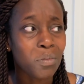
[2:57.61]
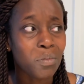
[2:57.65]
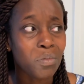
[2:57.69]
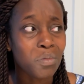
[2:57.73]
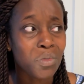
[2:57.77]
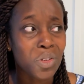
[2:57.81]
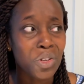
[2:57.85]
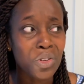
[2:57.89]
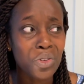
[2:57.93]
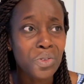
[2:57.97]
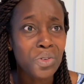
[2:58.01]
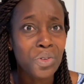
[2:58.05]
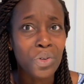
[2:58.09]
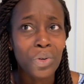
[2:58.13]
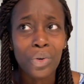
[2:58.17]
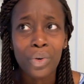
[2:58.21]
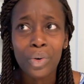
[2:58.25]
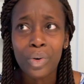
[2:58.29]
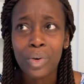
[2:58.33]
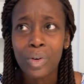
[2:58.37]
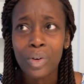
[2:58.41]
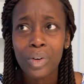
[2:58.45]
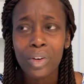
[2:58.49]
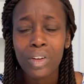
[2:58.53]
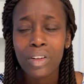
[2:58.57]
New
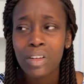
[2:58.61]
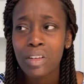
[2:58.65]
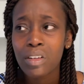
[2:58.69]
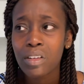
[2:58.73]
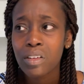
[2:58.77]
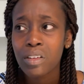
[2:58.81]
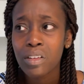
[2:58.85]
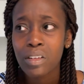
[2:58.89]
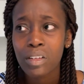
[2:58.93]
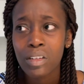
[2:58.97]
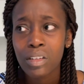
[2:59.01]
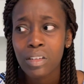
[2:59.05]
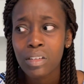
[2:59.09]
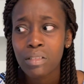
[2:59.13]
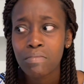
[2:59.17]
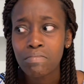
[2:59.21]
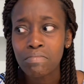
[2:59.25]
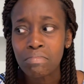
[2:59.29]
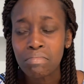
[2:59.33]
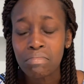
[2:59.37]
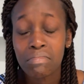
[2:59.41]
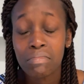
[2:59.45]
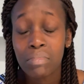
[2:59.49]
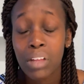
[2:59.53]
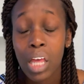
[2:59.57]
York,
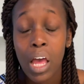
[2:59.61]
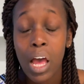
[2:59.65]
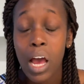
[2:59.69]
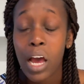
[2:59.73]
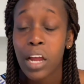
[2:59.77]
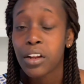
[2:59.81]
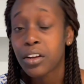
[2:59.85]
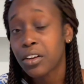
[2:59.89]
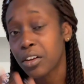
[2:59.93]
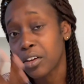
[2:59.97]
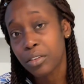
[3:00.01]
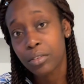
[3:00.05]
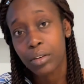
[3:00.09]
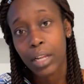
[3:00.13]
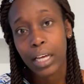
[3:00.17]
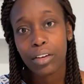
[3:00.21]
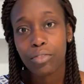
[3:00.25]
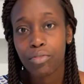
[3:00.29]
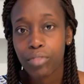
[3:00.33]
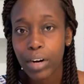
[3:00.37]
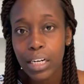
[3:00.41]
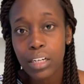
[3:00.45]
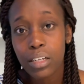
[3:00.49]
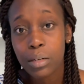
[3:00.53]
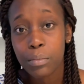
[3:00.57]
I don't know, like
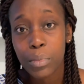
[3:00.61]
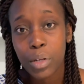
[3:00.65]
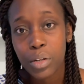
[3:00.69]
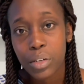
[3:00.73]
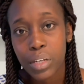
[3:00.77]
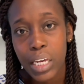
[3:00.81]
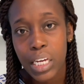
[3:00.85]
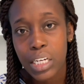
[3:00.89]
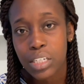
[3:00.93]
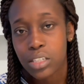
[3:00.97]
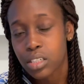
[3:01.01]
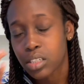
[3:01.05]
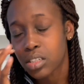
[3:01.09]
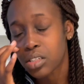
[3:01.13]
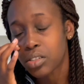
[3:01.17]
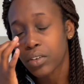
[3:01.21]
random locations,